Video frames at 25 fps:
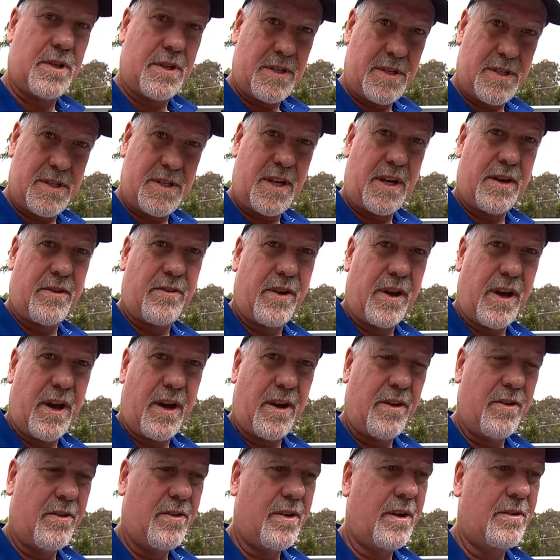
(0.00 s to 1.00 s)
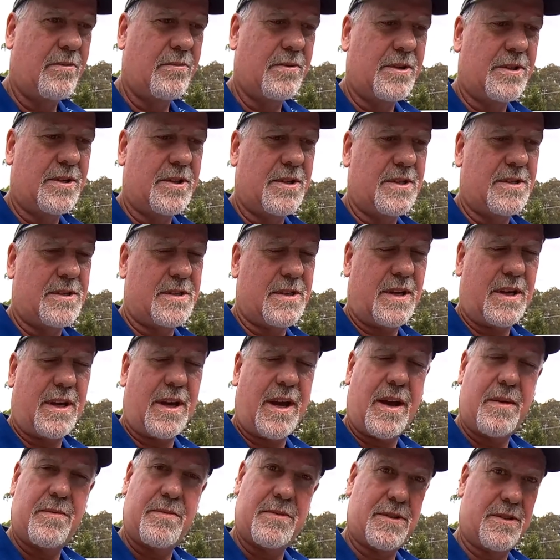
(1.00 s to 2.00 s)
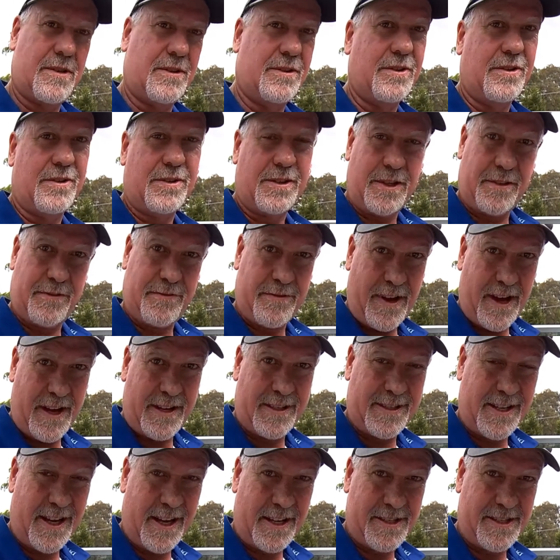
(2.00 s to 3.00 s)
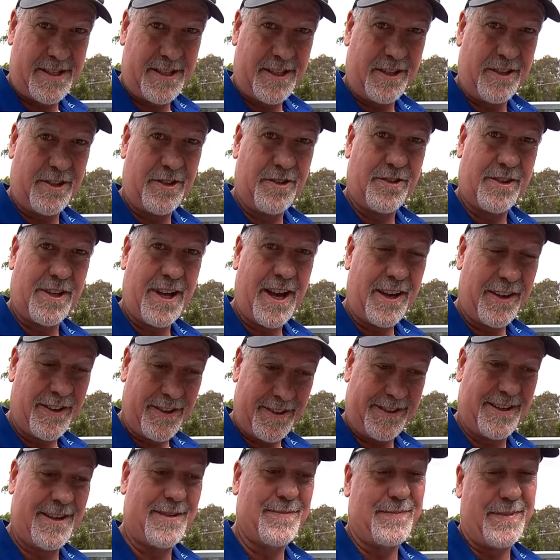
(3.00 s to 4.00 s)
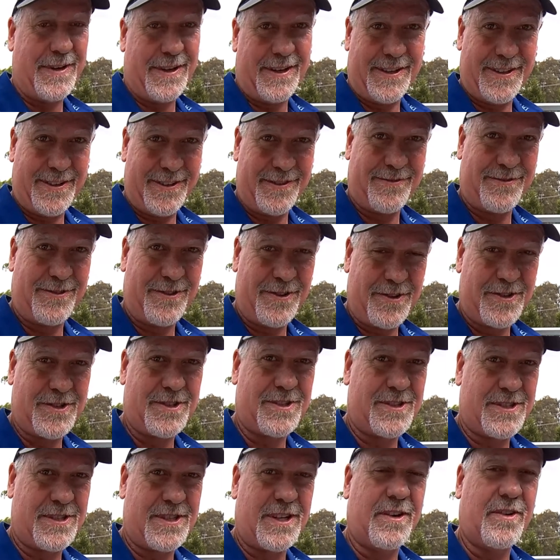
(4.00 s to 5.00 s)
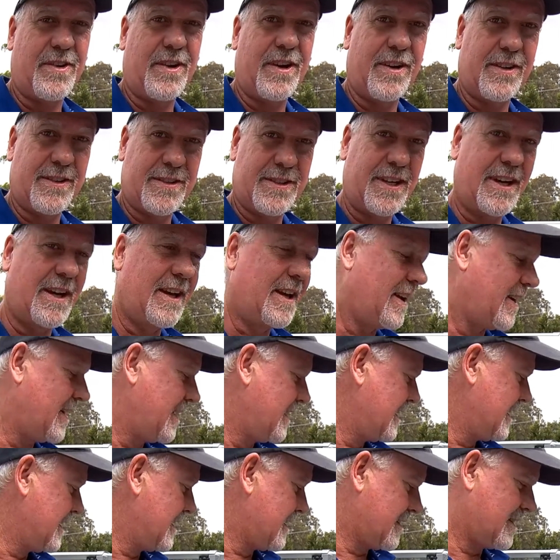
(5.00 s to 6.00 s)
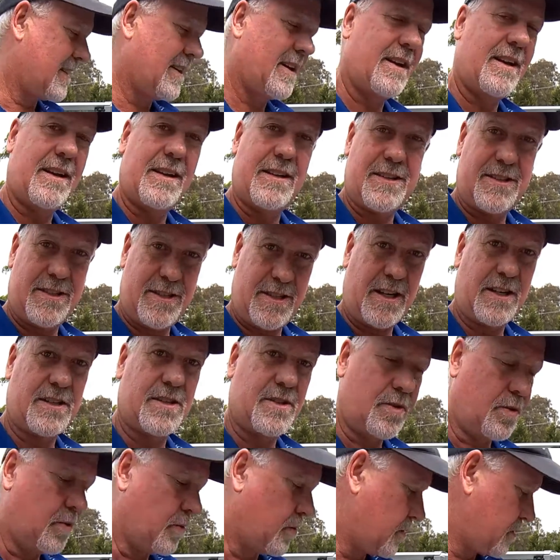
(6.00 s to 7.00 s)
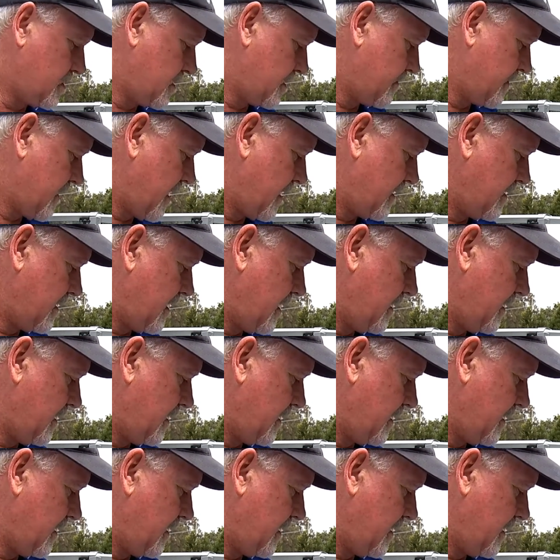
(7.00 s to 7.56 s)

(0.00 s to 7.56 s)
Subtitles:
stereo, which is absolutely fantastic. You cannot get better than Fusion stereo, I tell you. That is just awesome, I think.